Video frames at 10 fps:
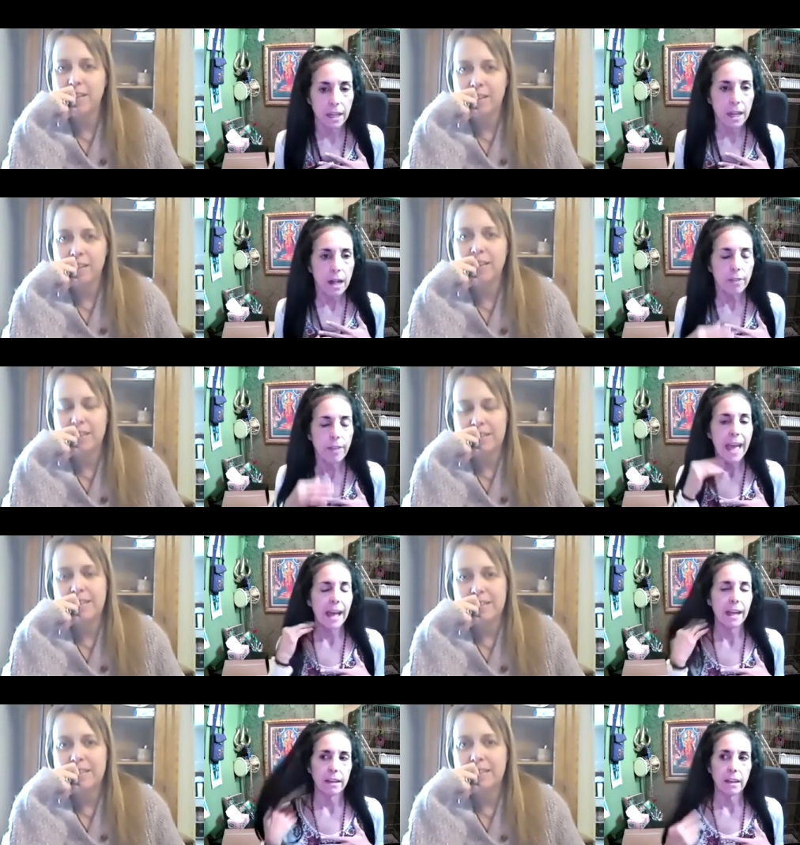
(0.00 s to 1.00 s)

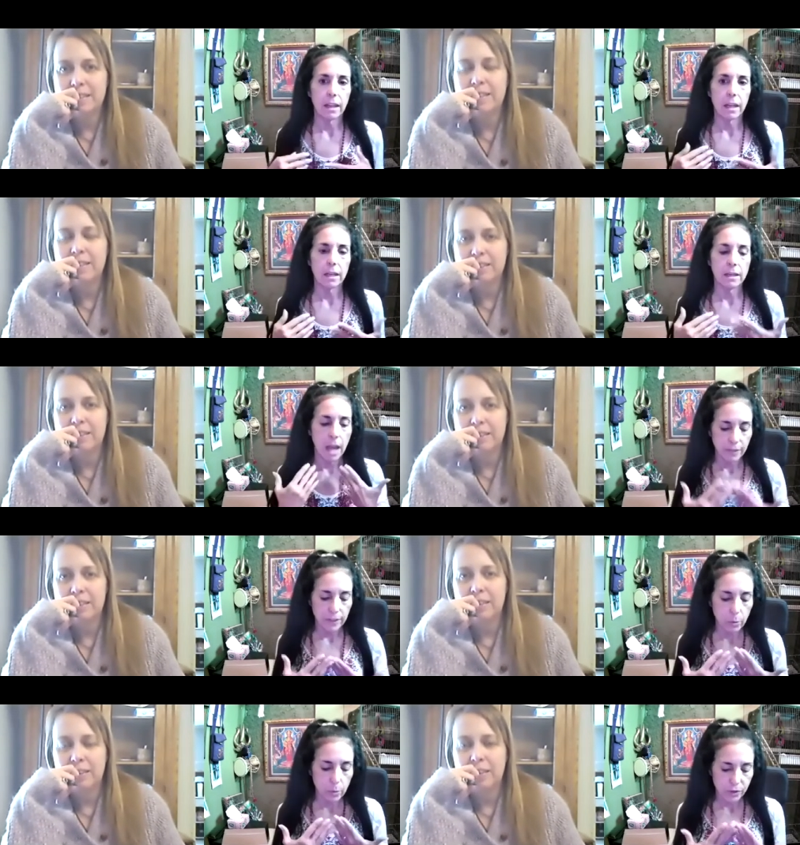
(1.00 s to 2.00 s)
Speaker 1: that nothing
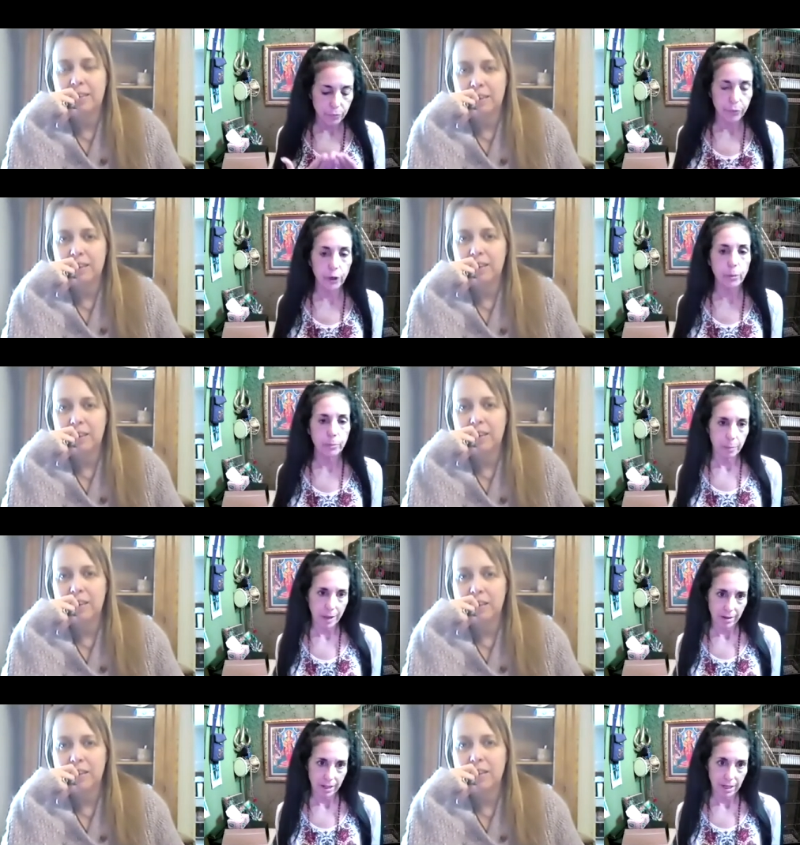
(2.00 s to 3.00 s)
was affirmed
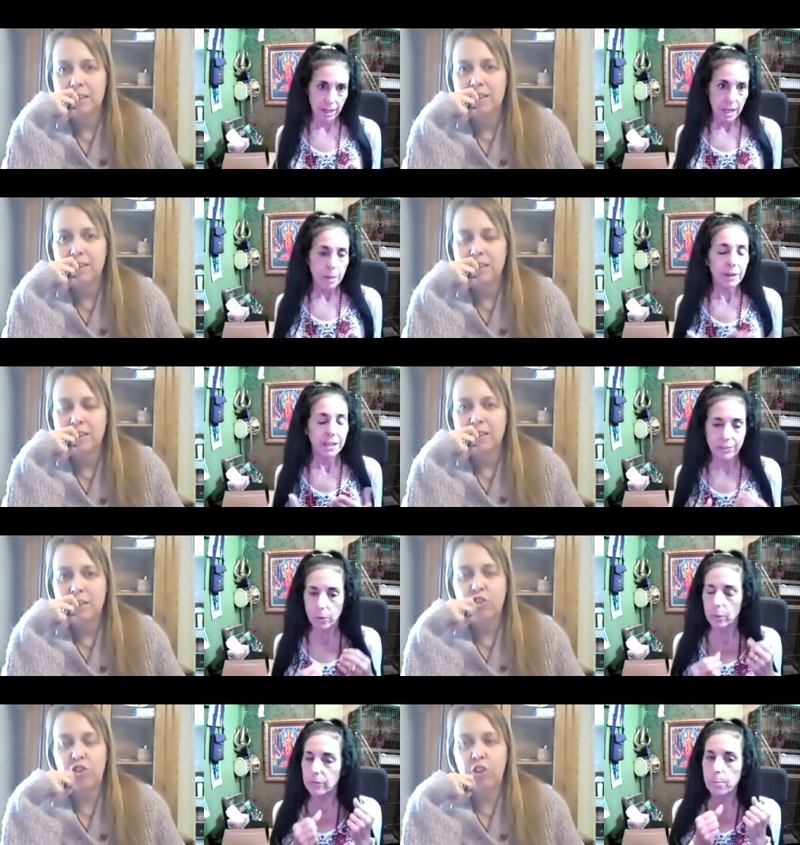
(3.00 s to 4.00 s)
about it because it
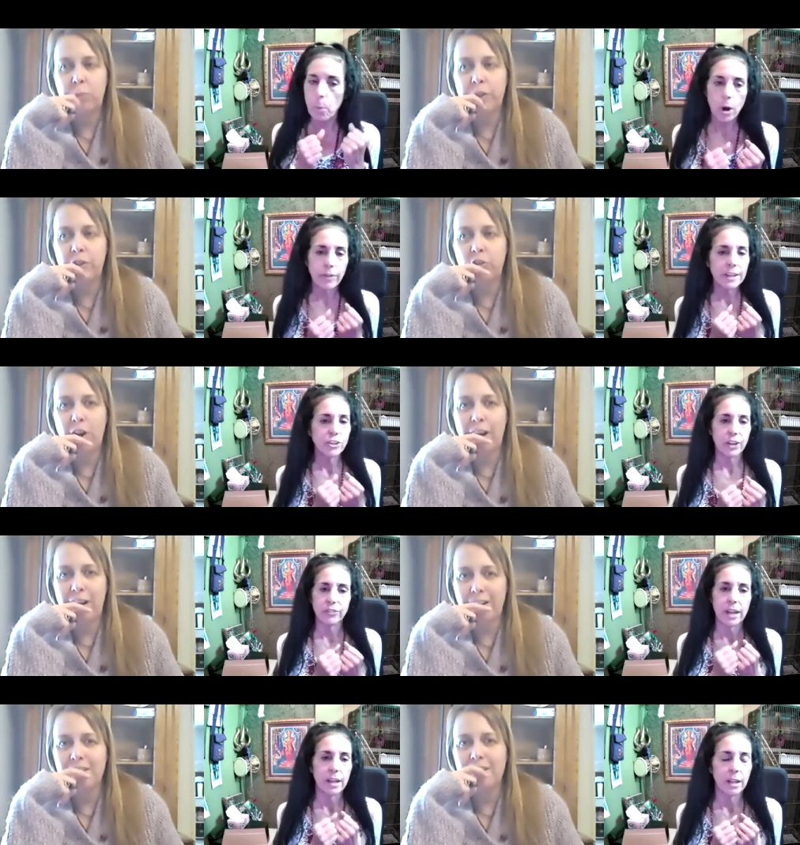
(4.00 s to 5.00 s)
was She's more than
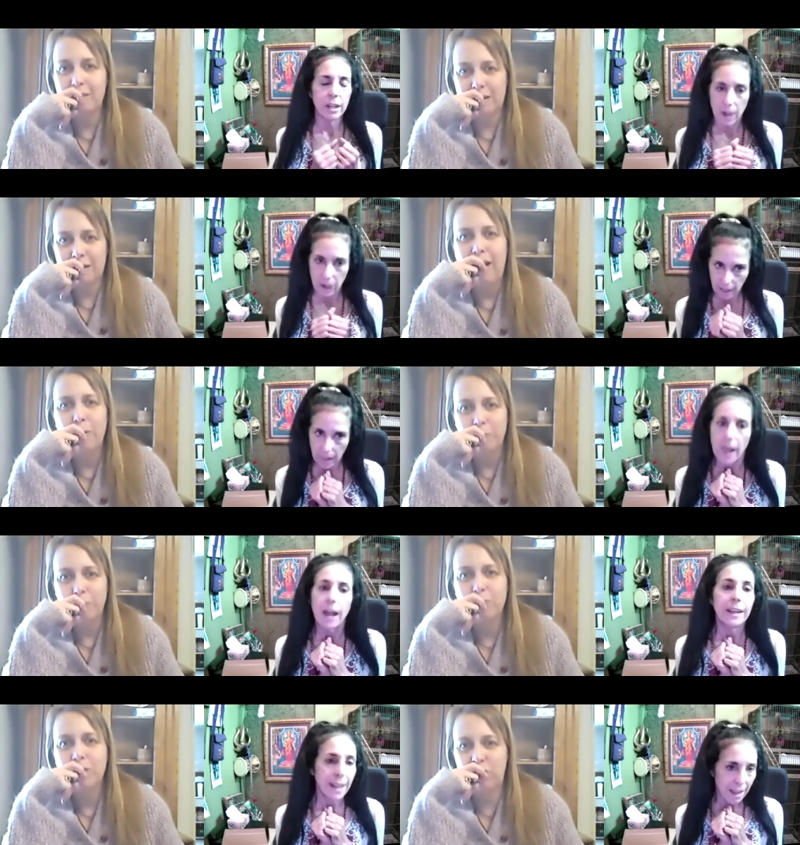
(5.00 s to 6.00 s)
trying. Yeah.
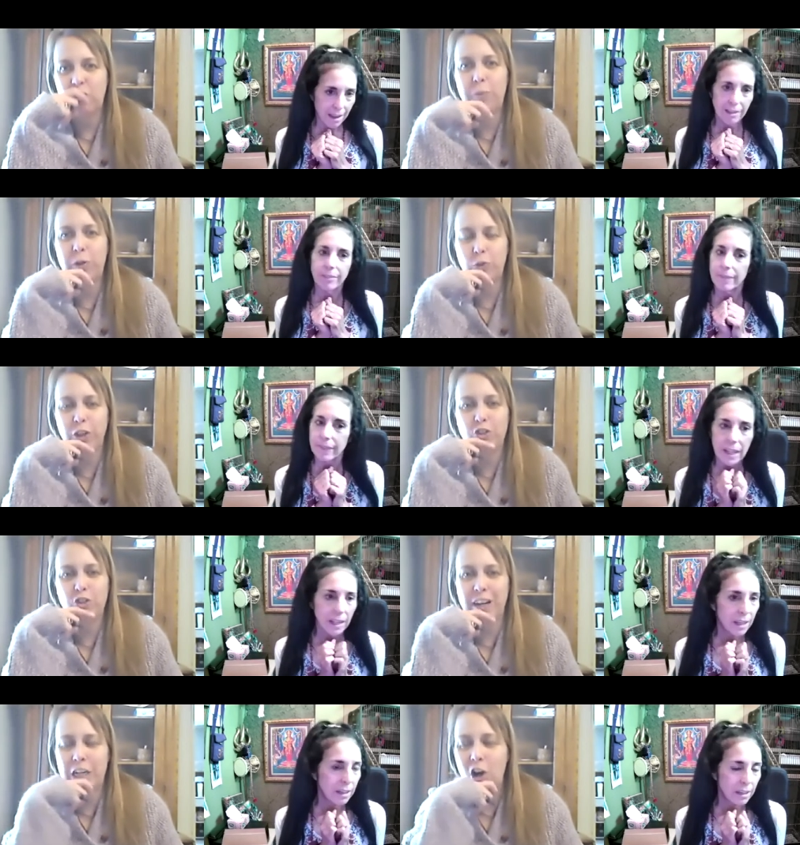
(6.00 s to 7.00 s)
yeah. she's
Speaker 2: been really
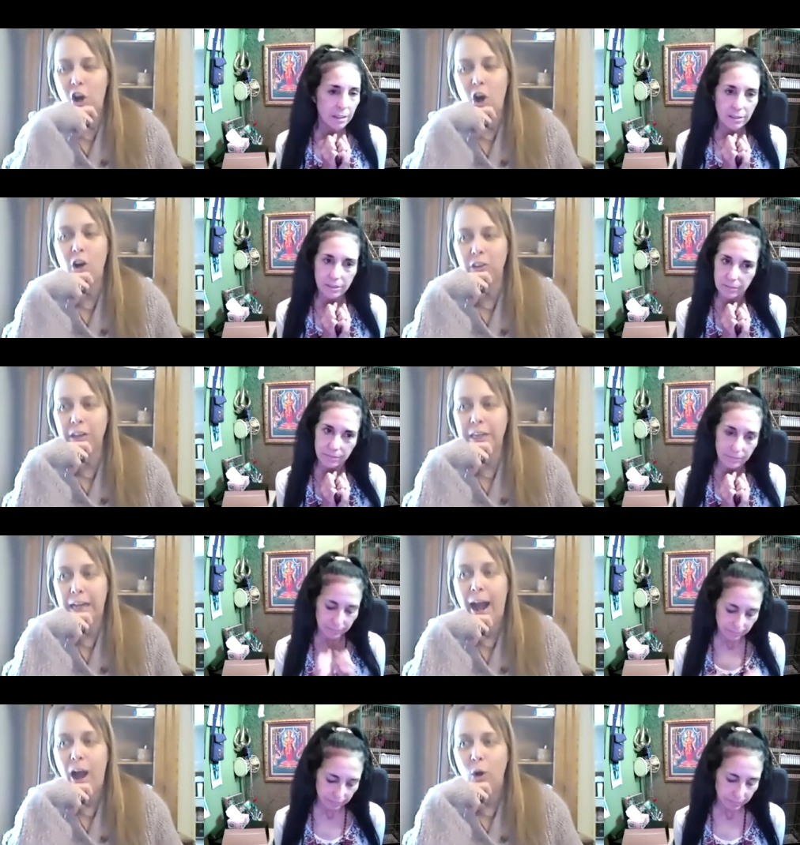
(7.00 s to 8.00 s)
trying to call it
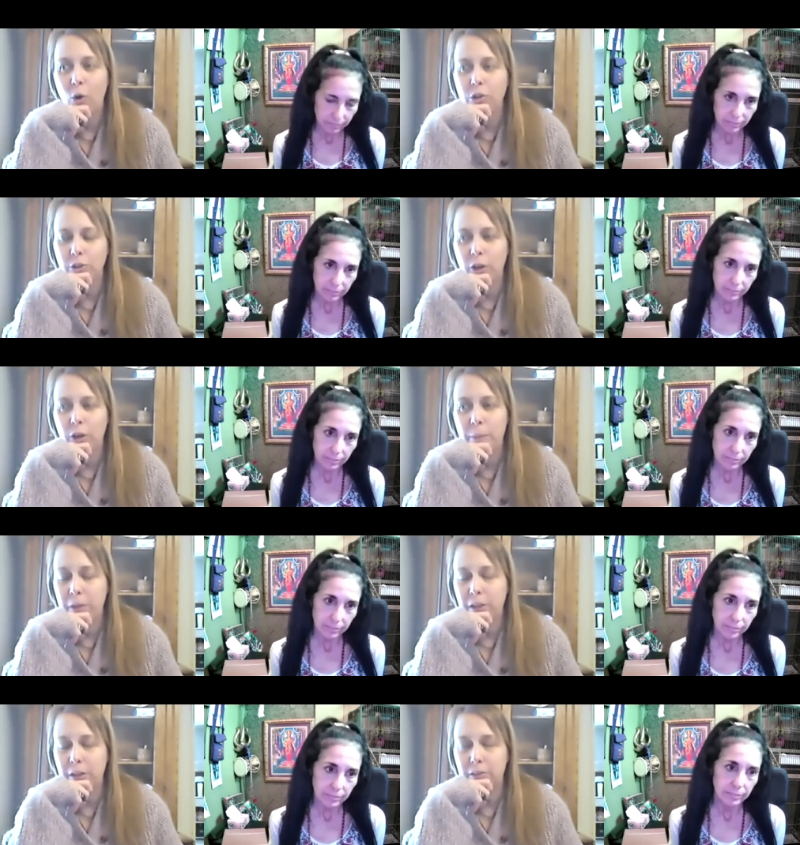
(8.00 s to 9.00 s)
out. You know, I
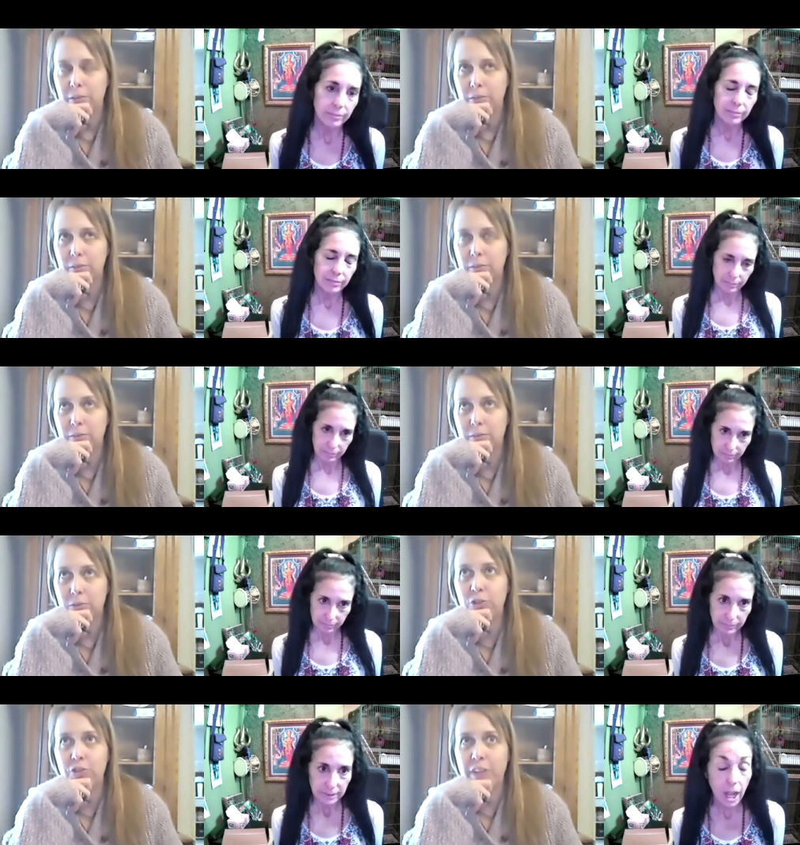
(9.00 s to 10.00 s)
mean,
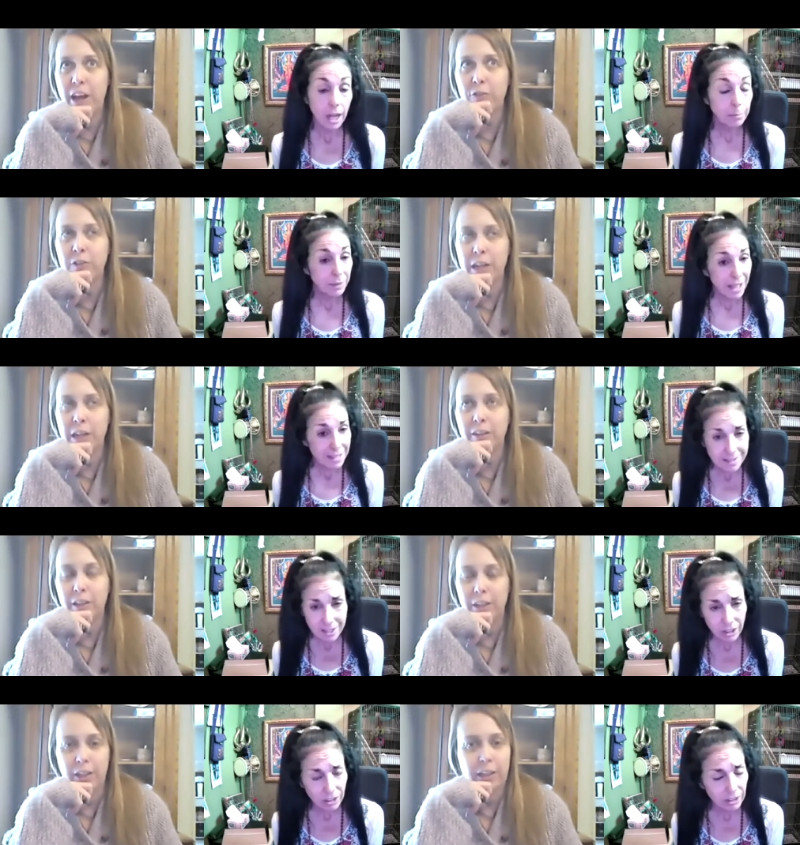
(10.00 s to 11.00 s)
she's God
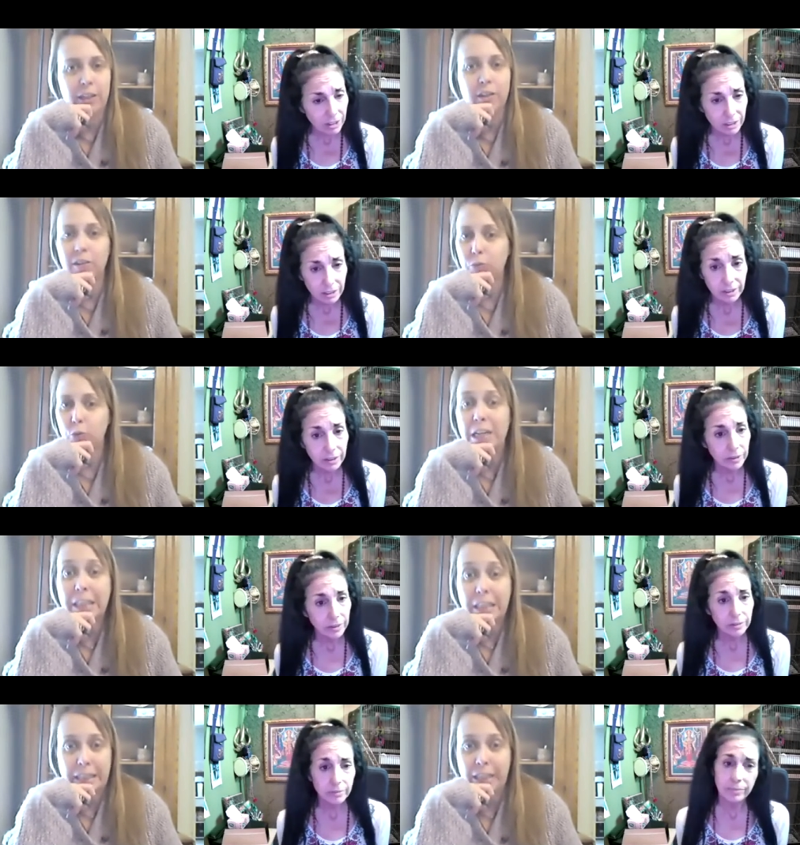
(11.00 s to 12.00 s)
definitely, really,